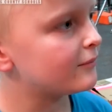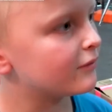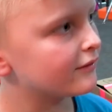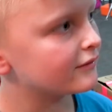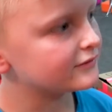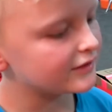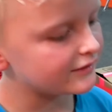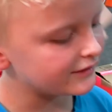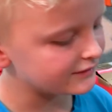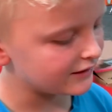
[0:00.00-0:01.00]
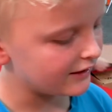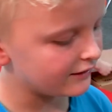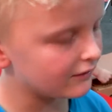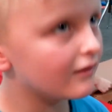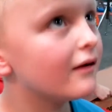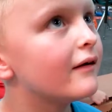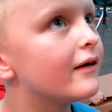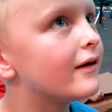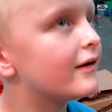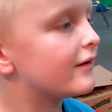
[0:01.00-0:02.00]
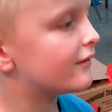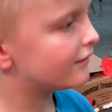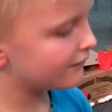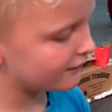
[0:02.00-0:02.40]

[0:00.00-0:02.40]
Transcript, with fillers: brother's a designer, and